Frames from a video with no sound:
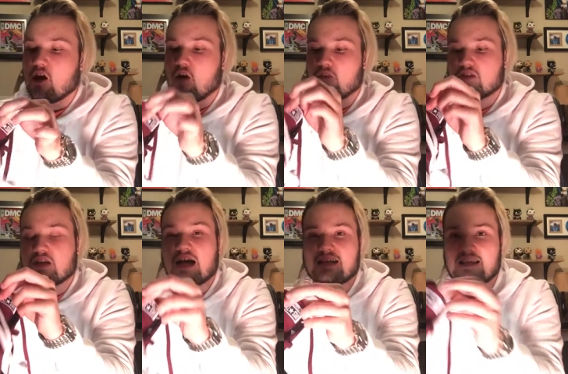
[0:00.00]
on the
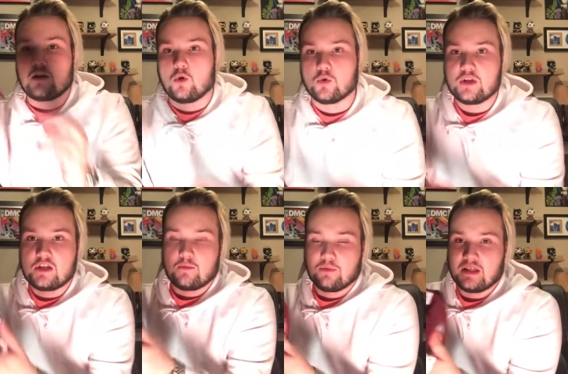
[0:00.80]
sides that hold it
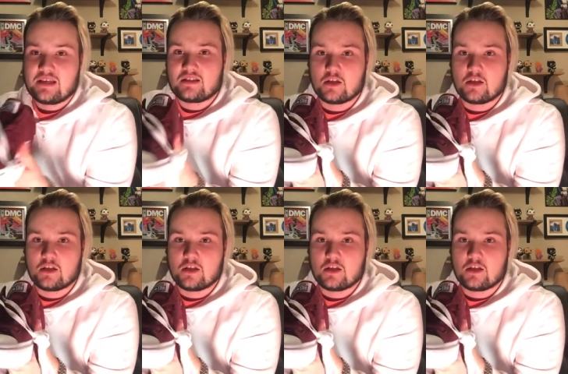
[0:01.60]
into place.